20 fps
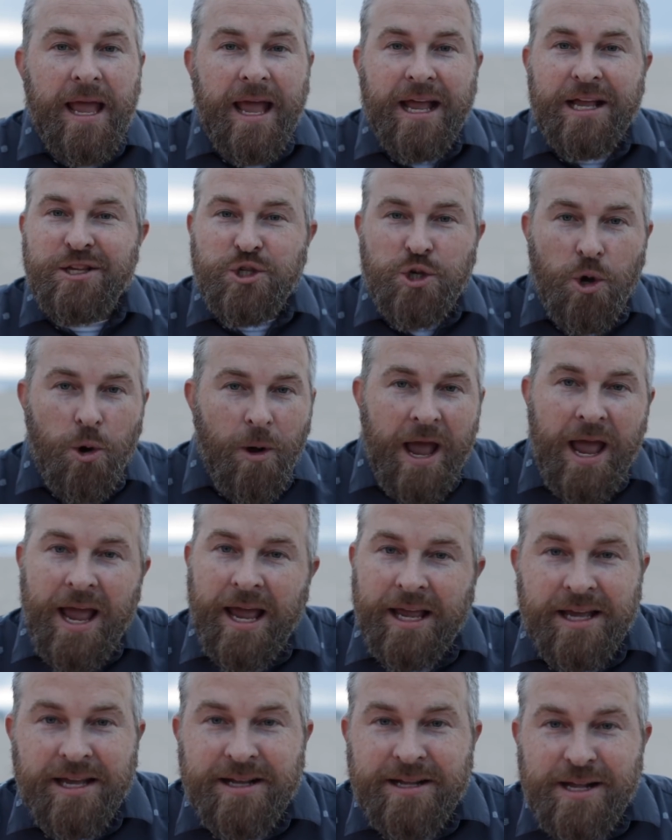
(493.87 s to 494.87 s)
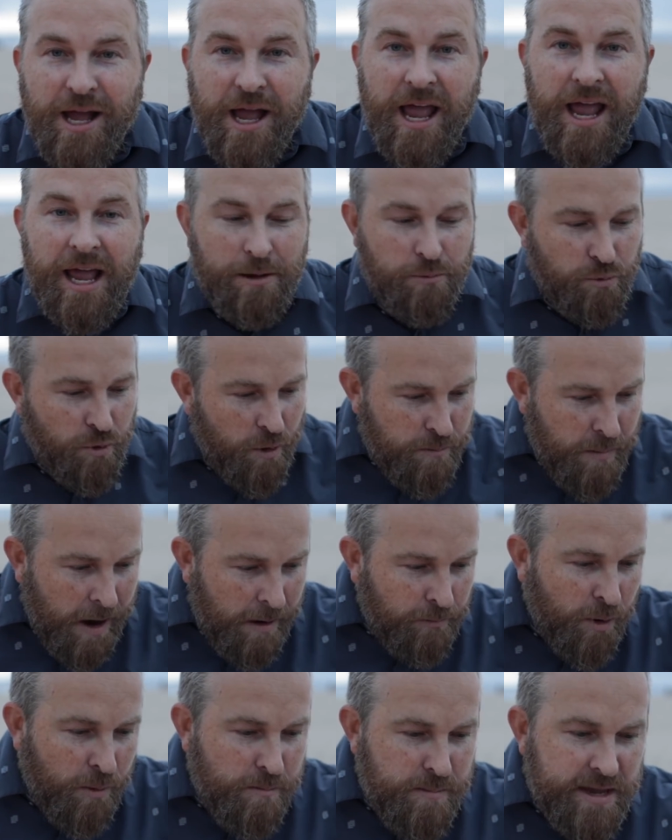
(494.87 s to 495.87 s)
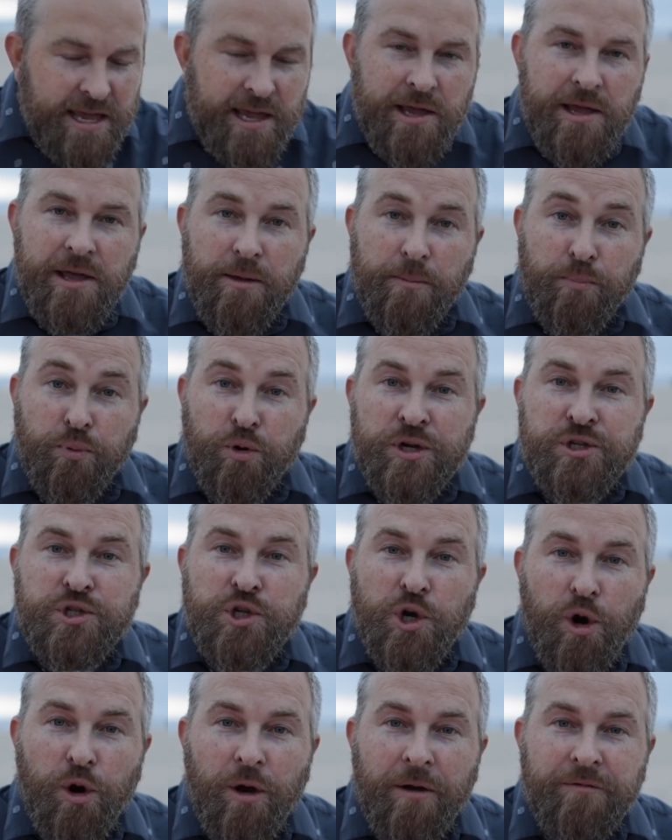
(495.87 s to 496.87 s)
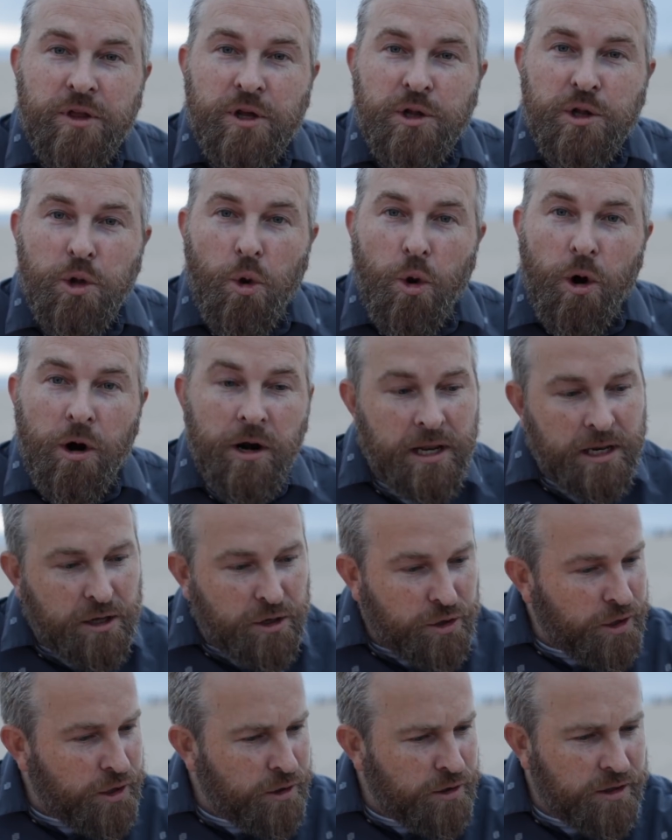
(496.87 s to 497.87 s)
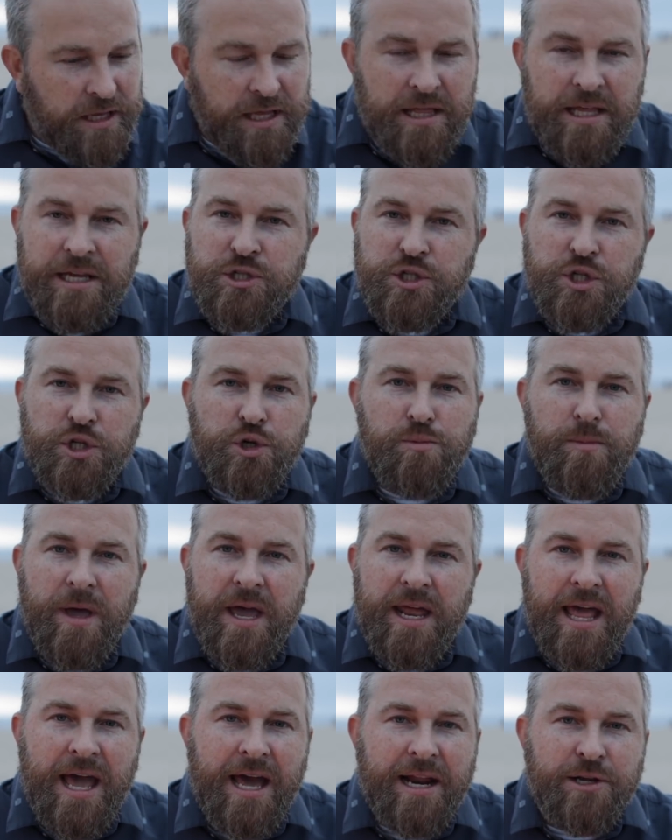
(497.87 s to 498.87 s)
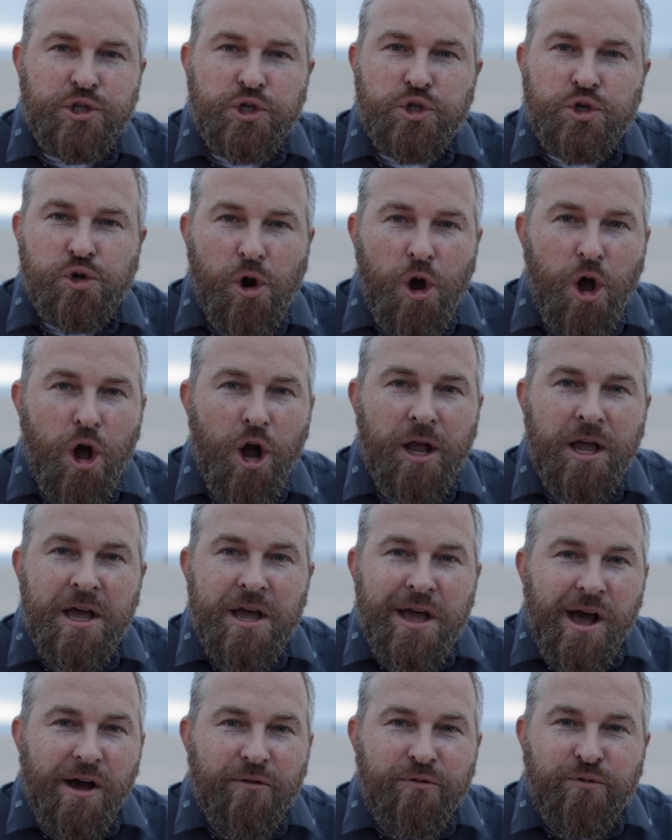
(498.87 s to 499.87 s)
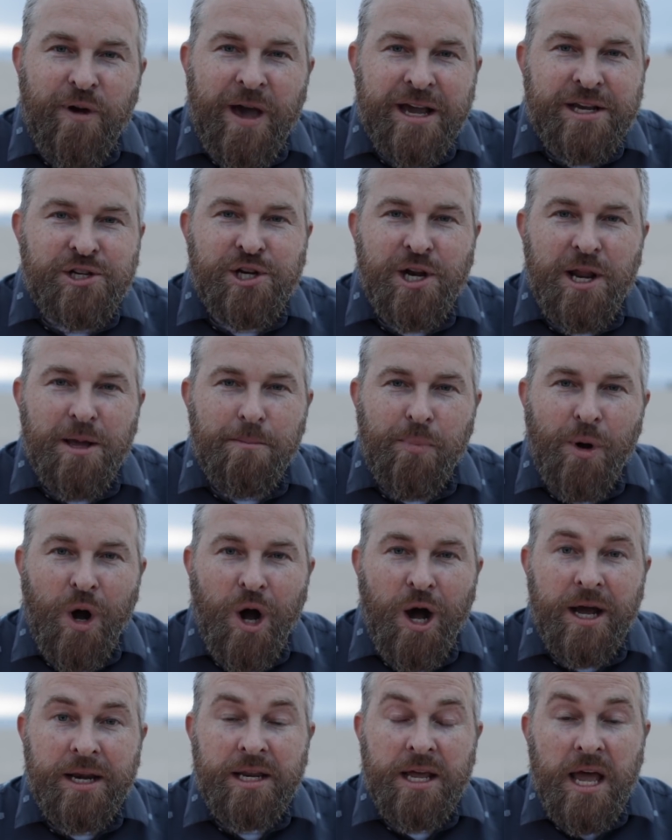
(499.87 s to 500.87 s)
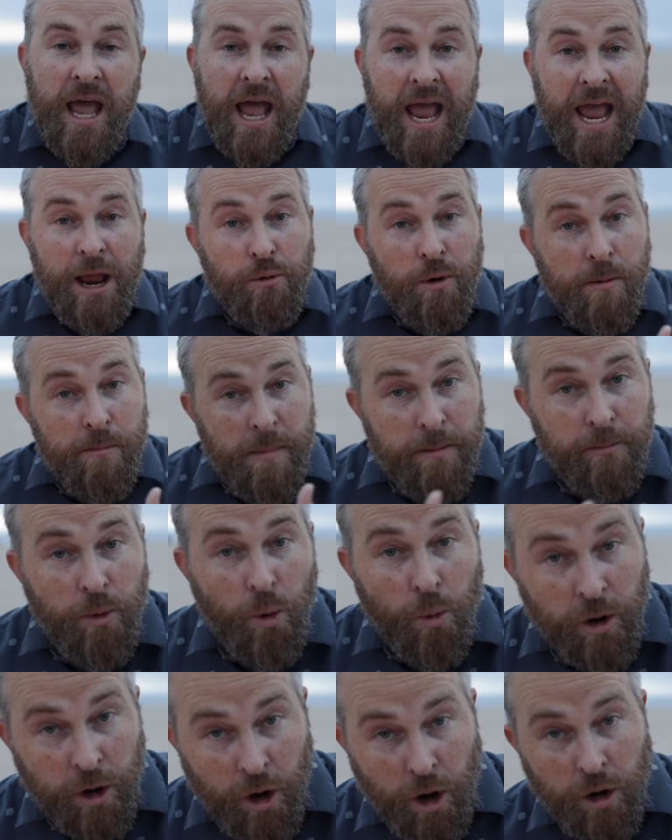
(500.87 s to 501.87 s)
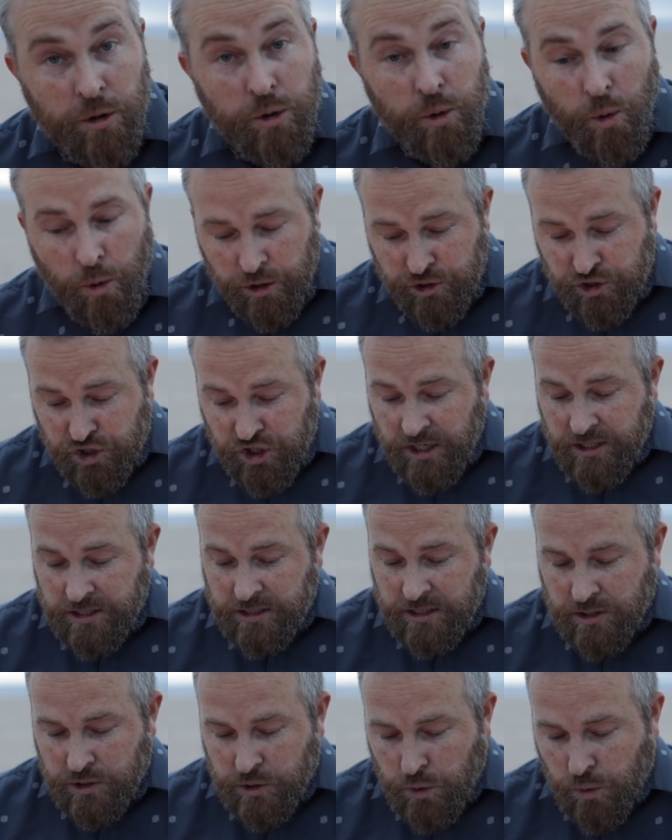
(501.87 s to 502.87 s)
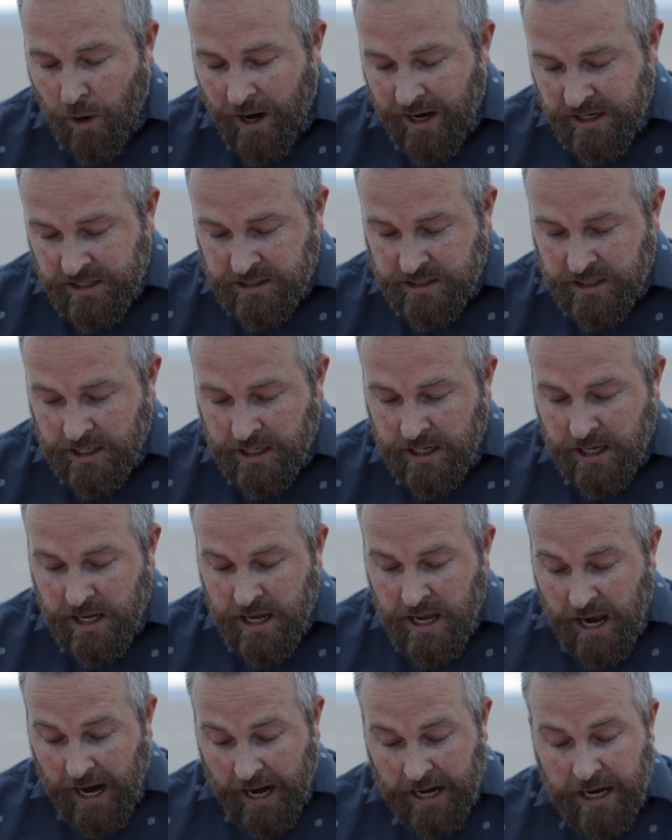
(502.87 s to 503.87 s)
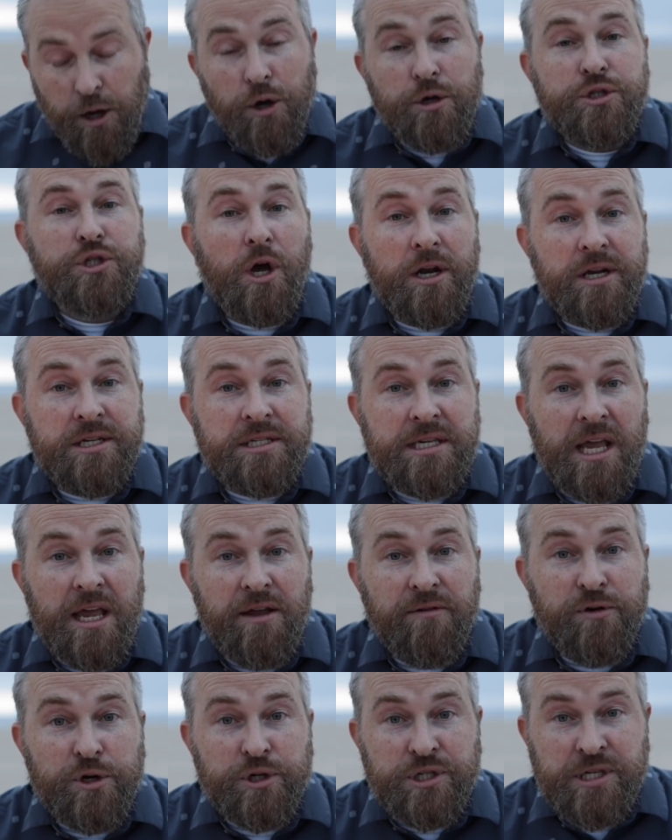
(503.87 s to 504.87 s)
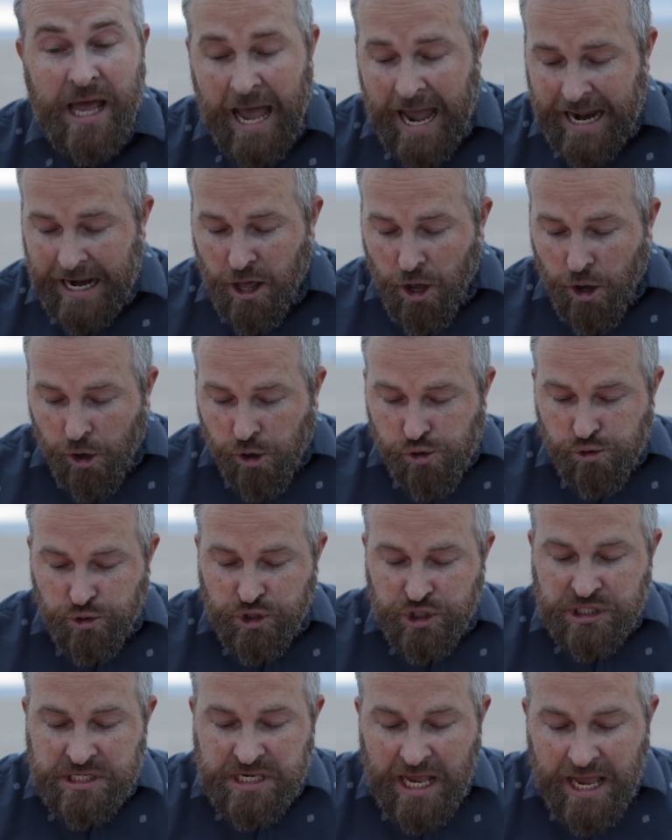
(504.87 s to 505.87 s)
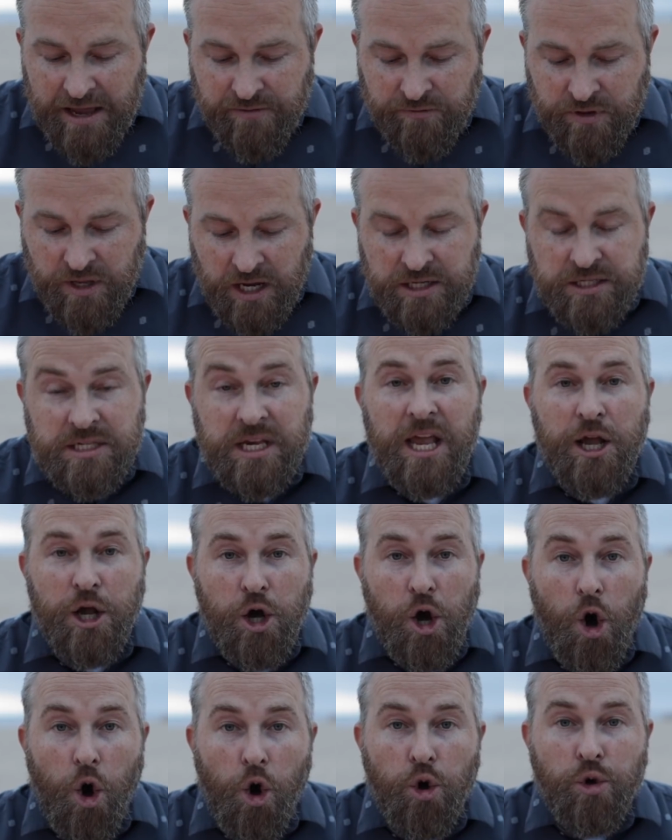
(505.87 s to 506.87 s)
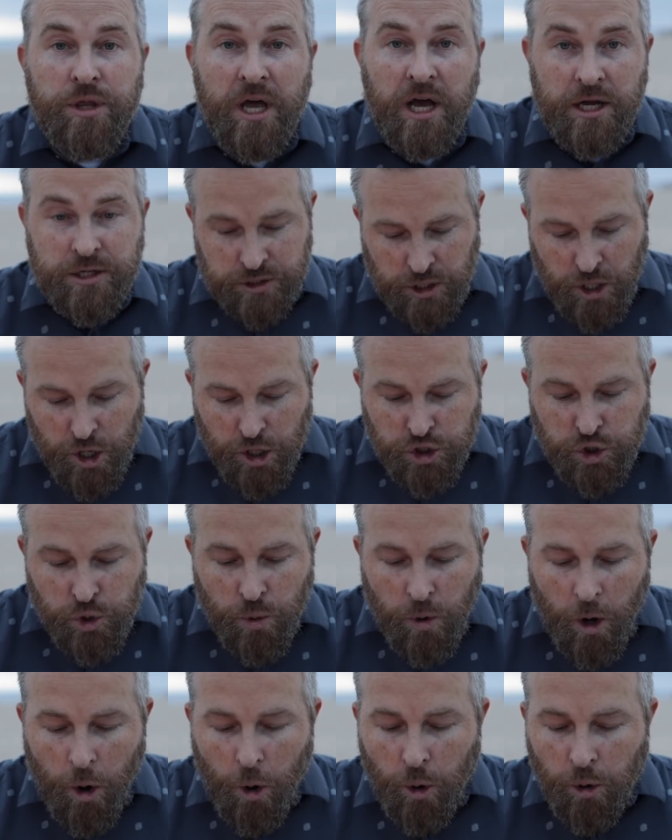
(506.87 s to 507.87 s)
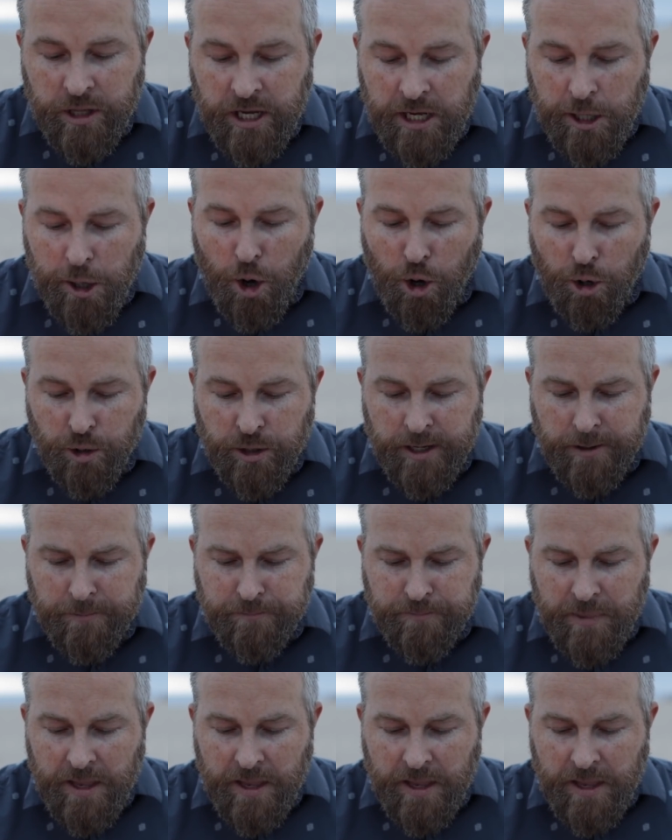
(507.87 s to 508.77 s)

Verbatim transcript: And so, hey, hey, remember me, the prisoner of the Lord? And clearly these two men had a strong, affectionate bond. Hey, remember what our Lord Jesus Christ did. And he goes on to say in verse 9, who saved us and called us to a holy calling,